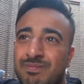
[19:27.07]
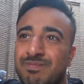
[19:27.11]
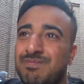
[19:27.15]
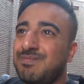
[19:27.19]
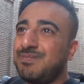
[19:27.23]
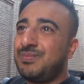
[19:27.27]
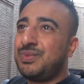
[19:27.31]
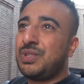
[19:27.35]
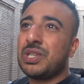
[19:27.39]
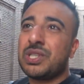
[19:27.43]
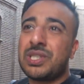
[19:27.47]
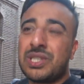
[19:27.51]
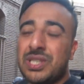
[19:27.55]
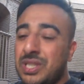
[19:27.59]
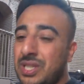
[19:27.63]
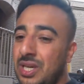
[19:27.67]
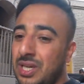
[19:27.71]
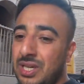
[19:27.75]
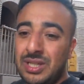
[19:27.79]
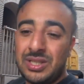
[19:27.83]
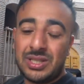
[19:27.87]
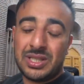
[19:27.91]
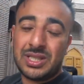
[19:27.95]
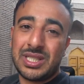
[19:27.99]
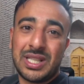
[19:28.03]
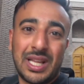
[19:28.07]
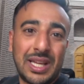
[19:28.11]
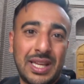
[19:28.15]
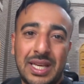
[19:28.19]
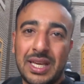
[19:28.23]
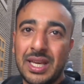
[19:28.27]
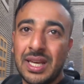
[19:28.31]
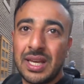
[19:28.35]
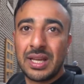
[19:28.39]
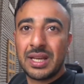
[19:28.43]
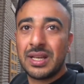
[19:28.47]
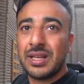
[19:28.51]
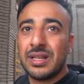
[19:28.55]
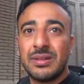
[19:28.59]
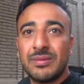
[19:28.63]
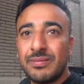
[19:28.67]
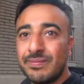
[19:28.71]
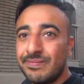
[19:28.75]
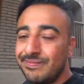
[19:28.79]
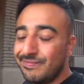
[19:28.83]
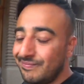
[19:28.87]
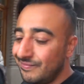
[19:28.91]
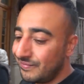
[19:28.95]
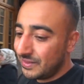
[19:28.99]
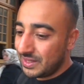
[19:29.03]
Just like
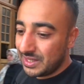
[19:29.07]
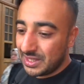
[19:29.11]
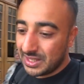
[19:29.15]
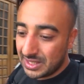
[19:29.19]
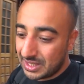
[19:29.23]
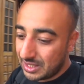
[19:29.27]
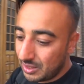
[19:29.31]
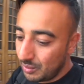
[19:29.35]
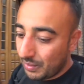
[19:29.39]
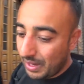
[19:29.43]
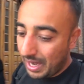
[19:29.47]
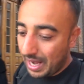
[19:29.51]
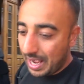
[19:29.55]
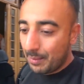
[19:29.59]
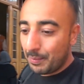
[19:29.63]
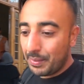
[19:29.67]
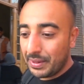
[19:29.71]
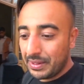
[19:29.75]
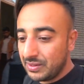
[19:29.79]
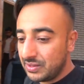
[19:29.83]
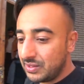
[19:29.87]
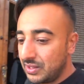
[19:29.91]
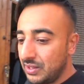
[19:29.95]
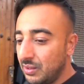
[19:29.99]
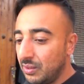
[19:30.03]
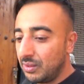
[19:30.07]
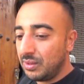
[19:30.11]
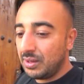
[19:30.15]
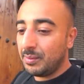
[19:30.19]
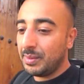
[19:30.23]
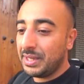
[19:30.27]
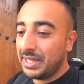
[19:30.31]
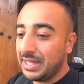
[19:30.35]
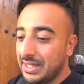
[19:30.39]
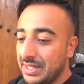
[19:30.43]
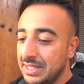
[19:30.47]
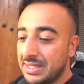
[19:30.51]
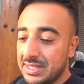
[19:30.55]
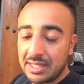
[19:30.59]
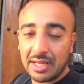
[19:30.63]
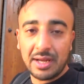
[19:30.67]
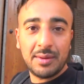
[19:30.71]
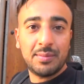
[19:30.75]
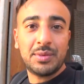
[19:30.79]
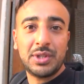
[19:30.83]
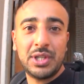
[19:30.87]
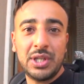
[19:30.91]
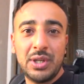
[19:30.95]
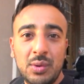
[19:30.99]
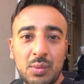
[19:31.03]
see what happens, you know. I mean, it's up
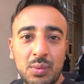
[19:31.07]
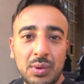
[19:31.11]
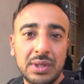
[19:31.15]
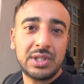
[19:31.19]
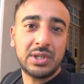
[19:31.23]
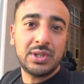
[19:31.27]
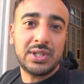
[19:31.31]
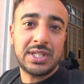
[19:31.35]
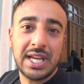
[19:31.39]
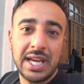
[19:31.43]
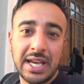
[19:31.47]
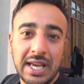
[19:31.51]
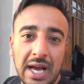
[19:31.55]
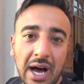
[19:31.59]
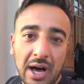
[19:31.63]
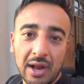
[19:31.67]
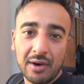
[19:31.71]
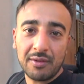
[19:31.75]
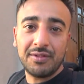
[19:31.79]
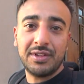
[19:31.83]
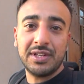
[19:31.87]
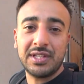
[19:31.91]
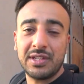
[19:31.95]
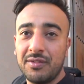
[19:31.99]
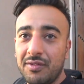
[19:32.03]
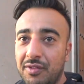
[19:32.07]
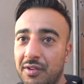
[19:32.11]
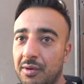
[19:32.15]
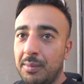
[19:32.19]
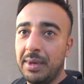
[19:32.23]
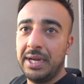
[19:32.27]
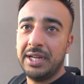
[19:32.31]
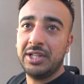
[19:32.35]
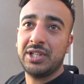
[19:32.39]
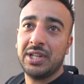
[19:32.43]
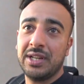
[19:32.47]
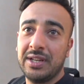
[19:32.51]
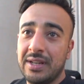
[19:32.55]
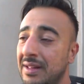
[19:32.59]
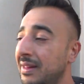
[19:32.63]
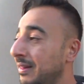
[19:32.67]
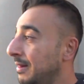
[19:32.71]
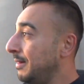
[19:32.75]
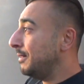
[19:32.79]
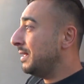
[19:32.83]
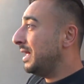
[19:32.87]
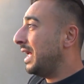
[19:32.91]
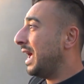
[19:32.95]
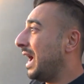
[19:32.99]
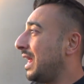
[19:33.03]
to you what you take out of this information.
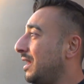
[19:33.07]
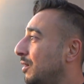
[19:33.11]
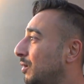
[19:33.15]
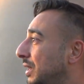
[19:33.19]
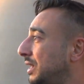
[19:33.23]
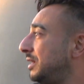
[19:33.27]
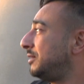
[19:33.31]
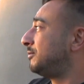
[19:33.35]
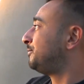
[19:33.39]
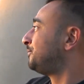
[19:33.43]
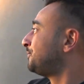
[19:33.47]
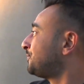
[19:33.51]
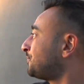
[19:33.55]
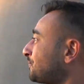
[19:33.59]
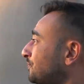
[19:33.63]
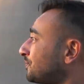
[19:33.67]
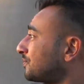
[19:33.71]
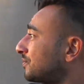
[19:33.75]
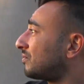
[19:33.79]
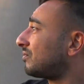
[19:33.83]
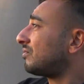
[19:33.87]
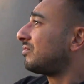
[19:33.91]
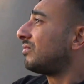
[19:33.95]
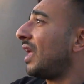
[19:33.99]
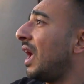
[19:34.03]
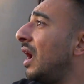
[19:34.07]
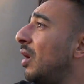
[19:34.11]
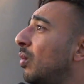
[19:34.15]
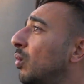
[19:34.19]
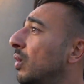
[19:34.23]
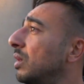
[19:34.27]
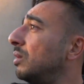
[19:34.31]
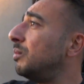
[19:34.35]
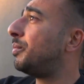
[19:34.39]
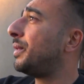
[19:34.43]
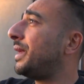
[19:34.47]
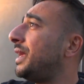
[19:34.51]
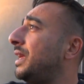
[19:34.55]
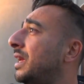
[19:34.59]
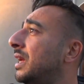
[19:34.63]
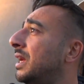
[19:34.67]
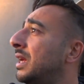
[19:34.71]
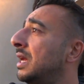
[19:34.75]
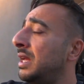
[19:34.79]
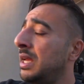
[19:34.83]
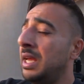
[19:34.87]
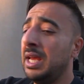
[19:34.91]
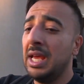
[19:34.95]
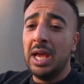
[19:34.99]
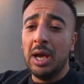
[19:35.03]
Anyway, I will be
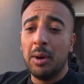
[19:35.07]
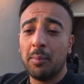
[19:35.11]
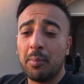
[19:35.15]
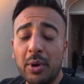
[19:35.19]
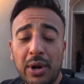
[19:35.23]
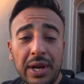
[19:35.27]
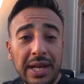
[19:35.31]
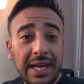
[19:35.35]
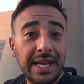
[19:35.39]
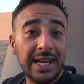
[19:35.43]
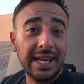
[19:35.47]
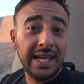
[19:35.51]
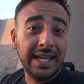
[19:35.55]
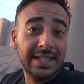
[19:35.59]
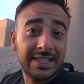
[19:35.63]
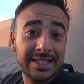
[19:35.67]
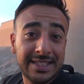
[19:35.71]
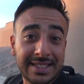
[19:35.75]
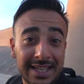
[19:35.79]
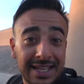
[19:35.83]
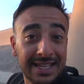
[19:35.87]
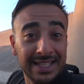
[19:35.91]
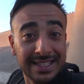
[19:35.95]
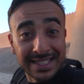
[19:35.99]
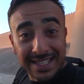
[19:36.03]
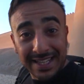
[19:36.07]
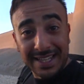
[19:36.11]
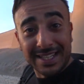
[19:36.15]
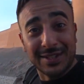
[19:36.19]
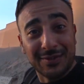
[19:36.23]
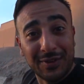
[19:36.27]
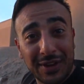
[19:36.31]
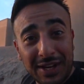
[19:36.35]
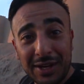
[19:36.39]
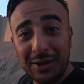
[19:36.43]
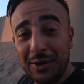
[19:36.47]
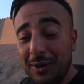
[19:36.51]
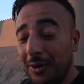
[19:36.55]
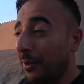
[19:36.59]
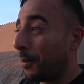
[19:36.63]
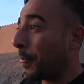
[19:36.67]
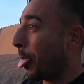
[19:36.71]
putting an end to this video